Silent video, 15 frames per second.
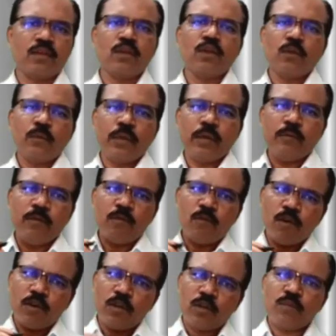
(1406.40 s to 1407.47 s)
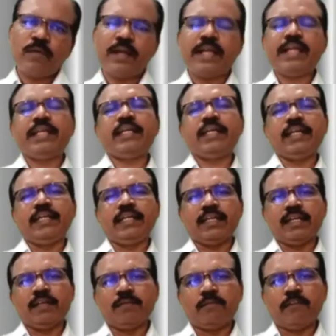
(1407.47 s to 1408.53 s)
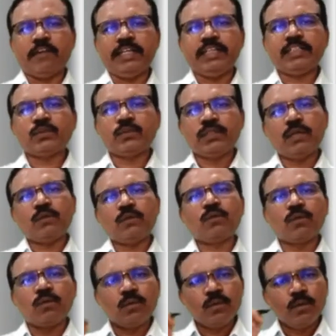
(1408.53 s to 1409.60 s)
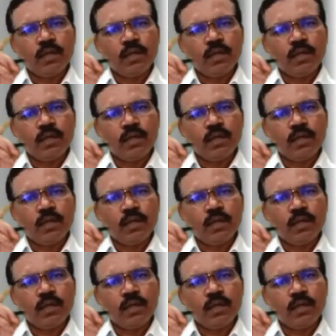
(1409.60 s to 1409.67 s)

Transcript: When we want to find critical points, we have to